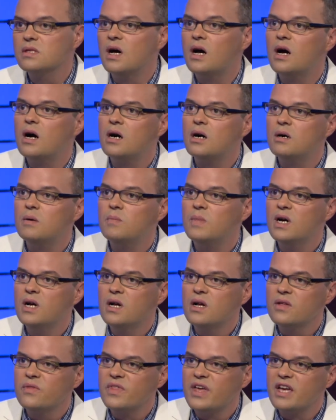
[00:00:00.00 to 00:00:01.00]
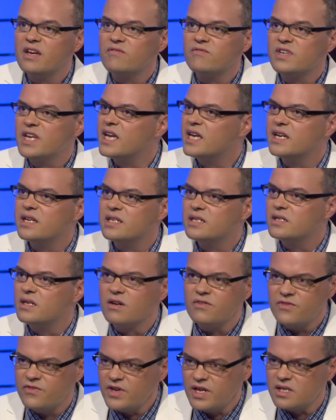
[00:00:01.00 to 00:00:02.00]
um, they have taken
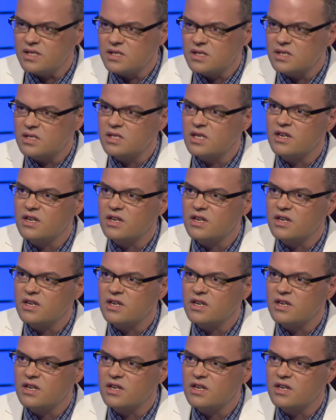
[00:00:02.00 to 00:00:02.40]
offense.